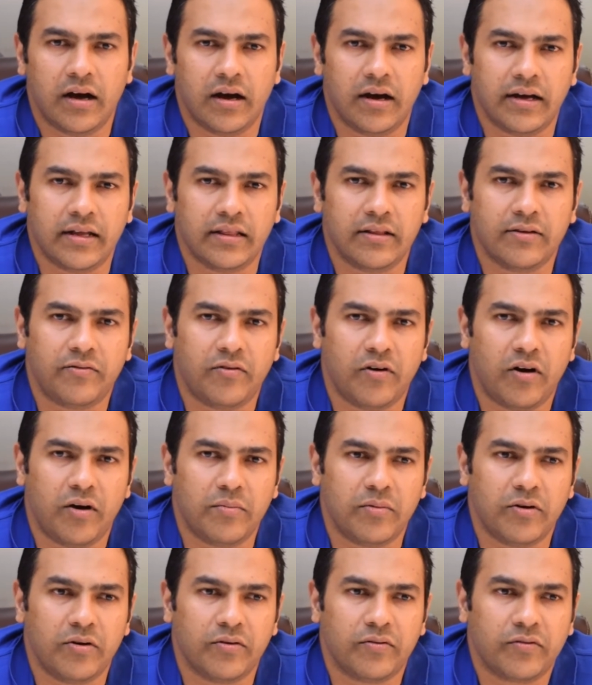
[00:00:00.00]
in the
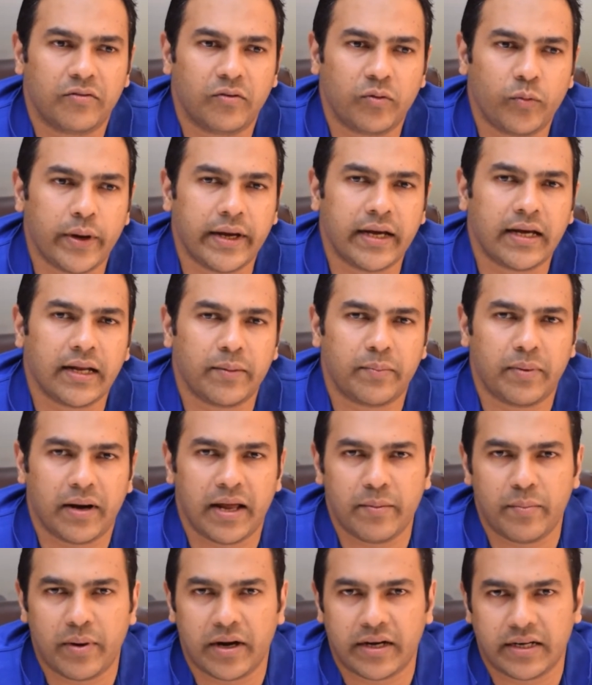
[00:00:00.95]
form of quick
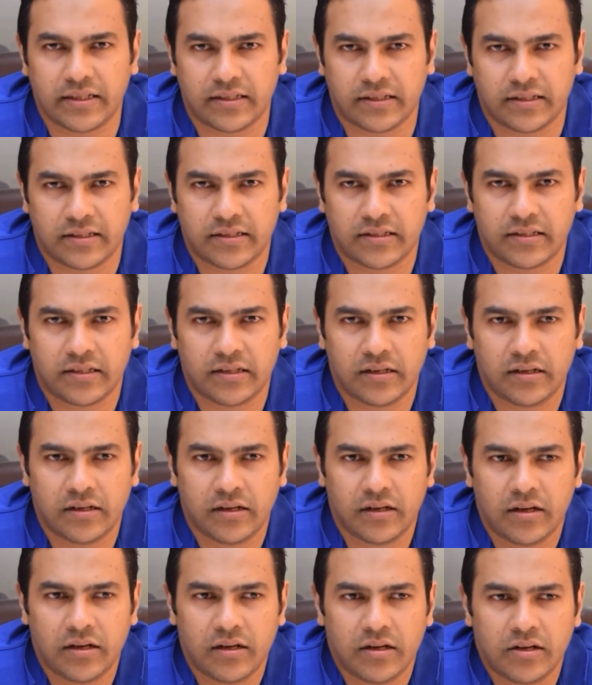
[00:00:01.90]
reply buttons.
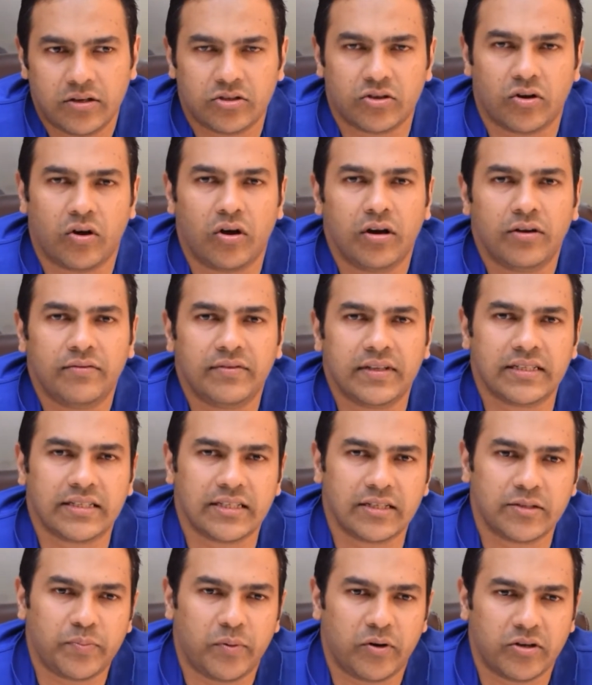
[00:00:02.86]
So all of
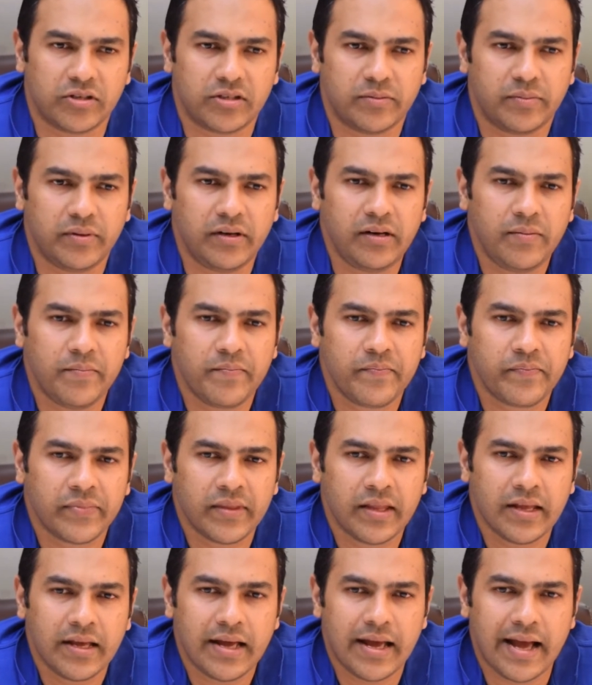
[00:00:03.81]
this is possible,
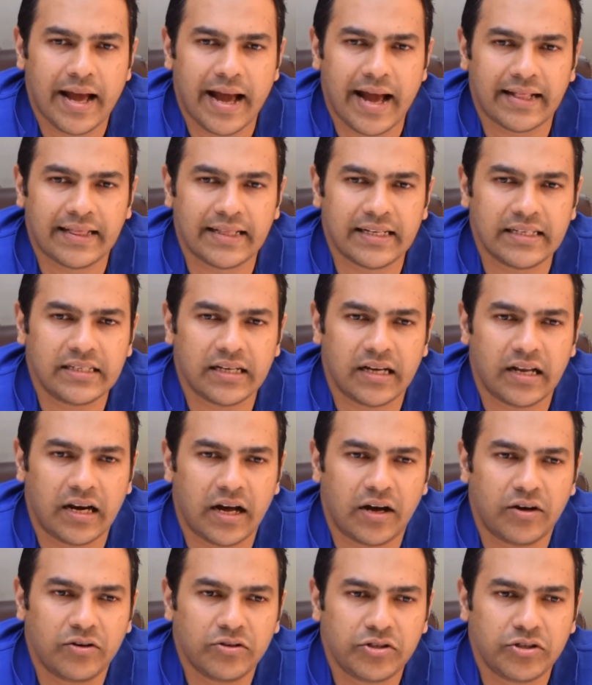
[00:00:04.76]
and this
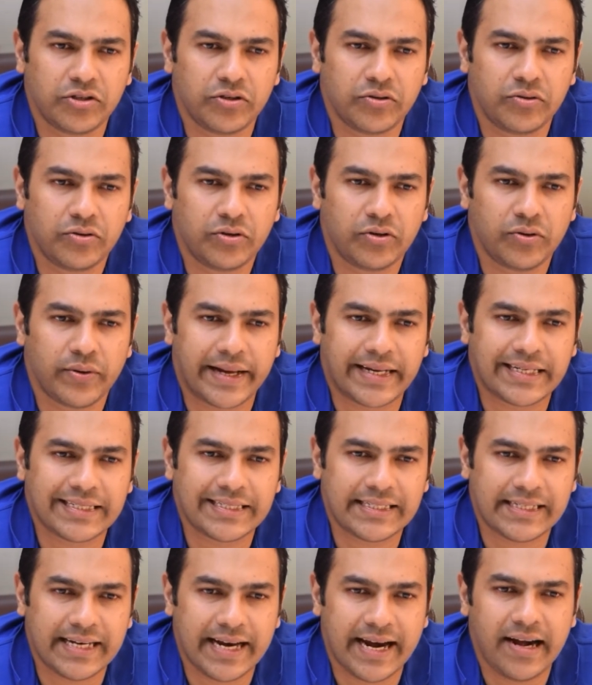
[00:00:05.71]
allows you to
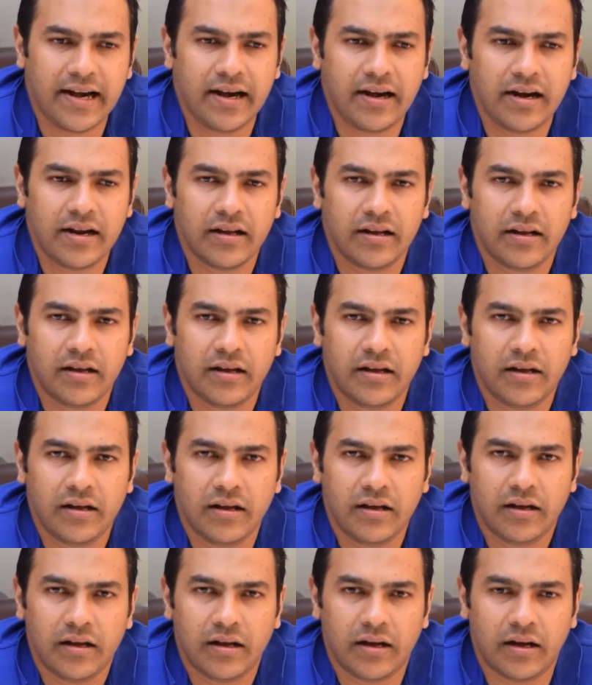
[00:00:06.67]
extend
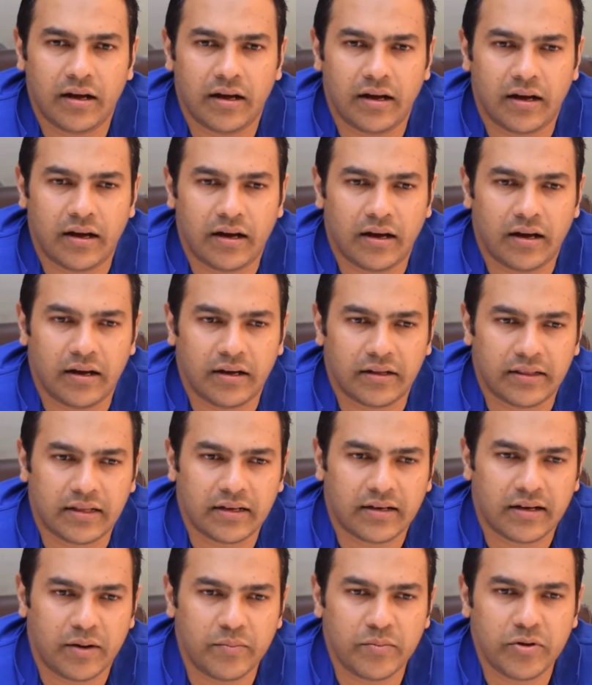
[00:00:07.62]

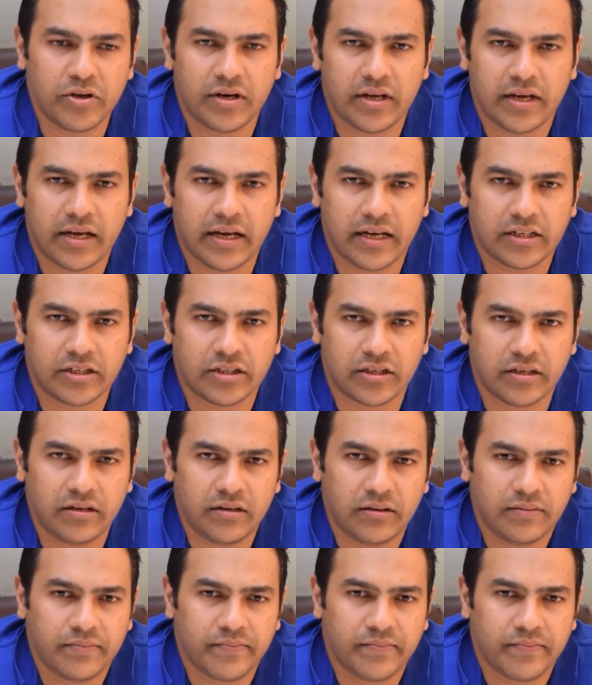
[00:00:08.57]
the communication